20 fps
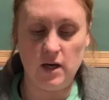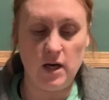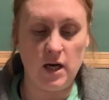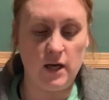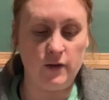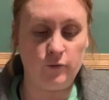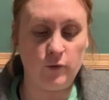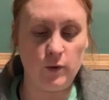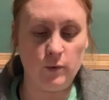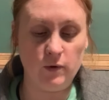
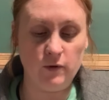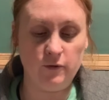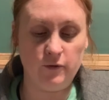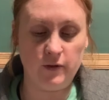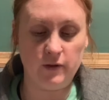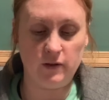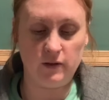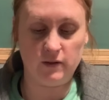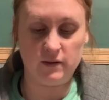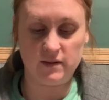If we were
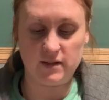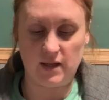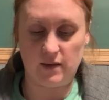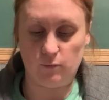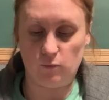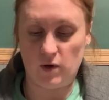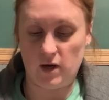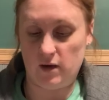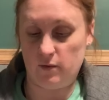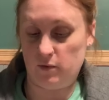feeling the
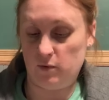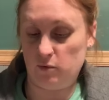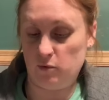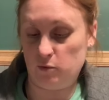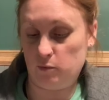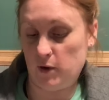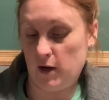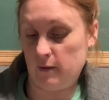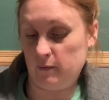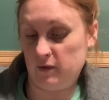same way, we
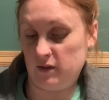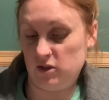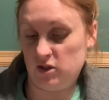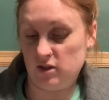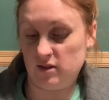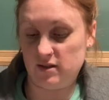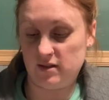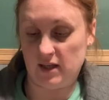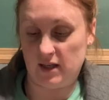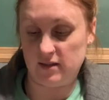would probably
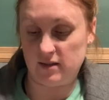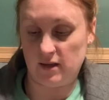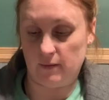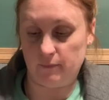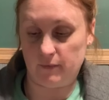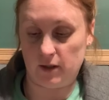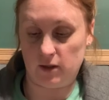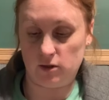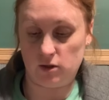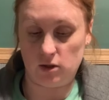just say
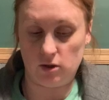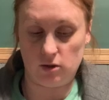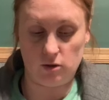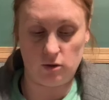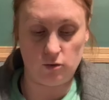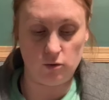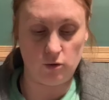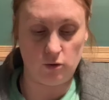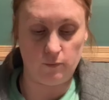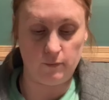something to the
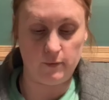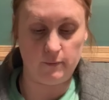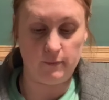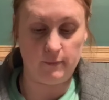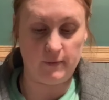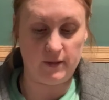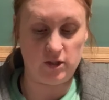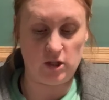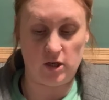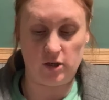group,
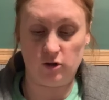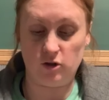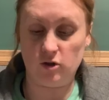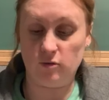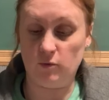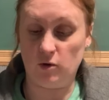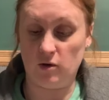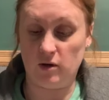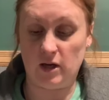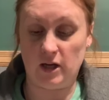but my daughter
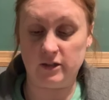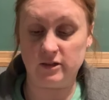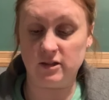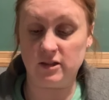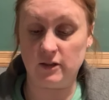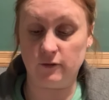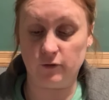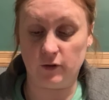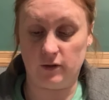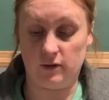communicates
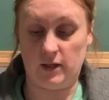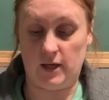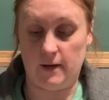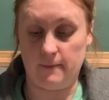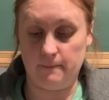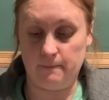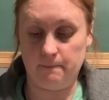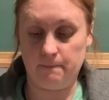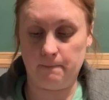differently.